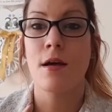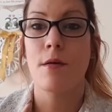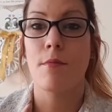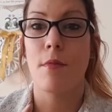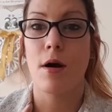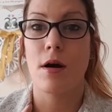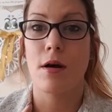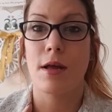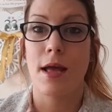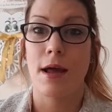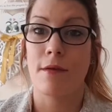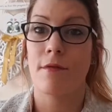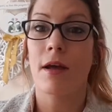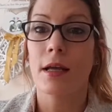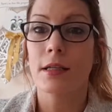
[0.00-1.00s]
My
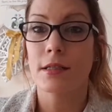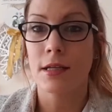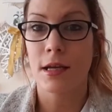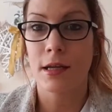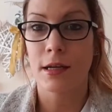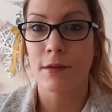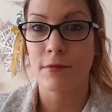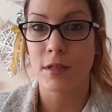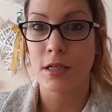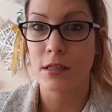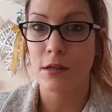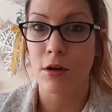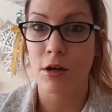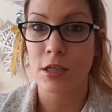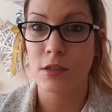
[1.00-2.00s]
anorexia lived in
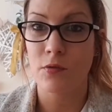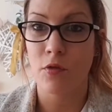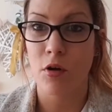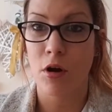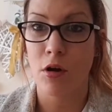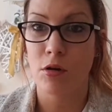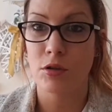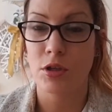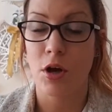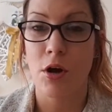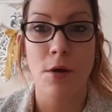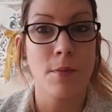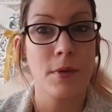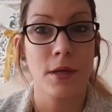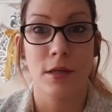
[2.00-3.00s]
silence for a long
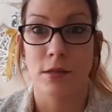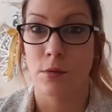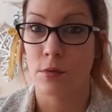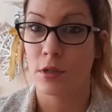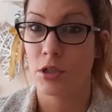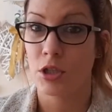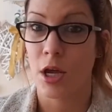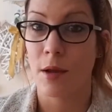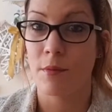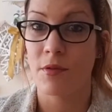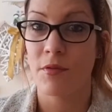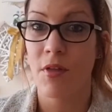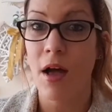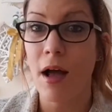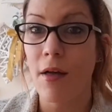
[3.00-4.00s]
time because I was ashamed
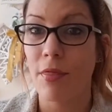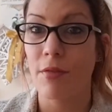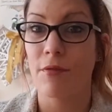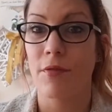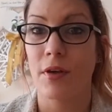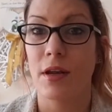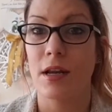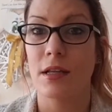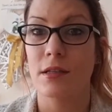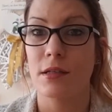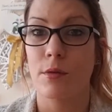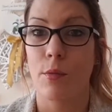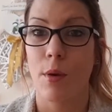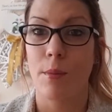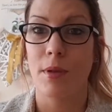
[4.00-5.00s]
of that and the feelings
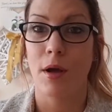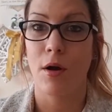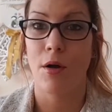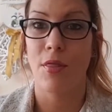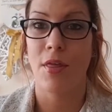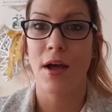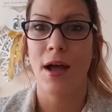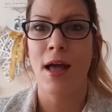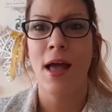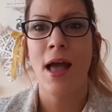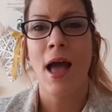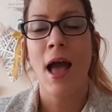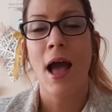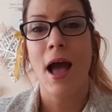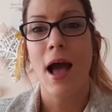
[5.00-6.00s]
that went behind that.
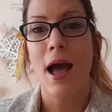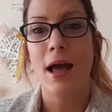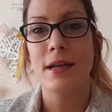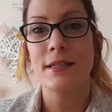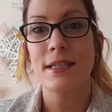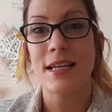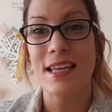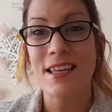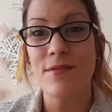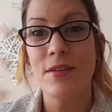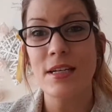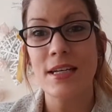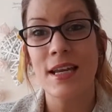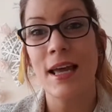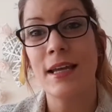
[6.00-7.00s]
And
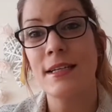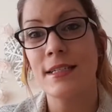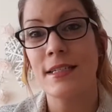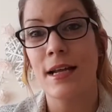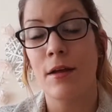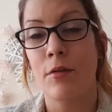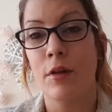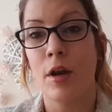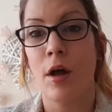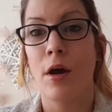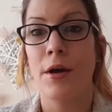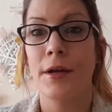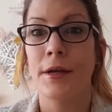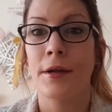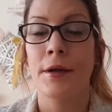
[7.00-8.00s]
even later down the
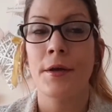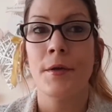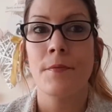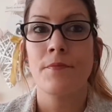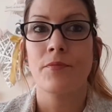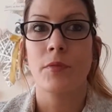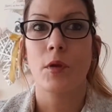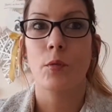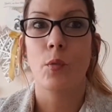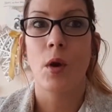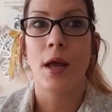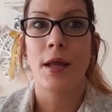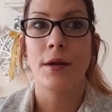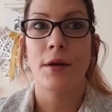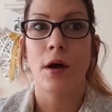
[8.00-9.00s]
line,
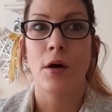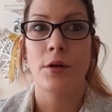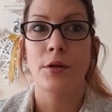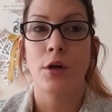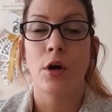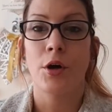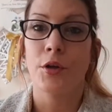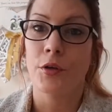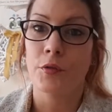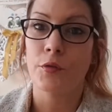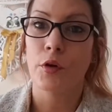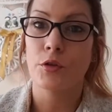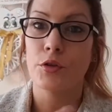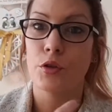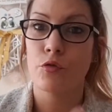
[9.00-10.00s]
when I'd kind of
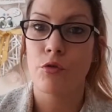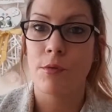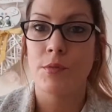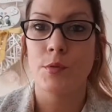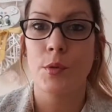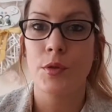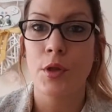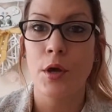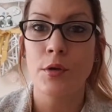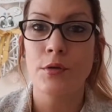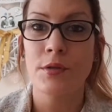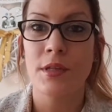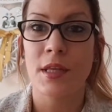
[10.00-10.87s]
got to grips with those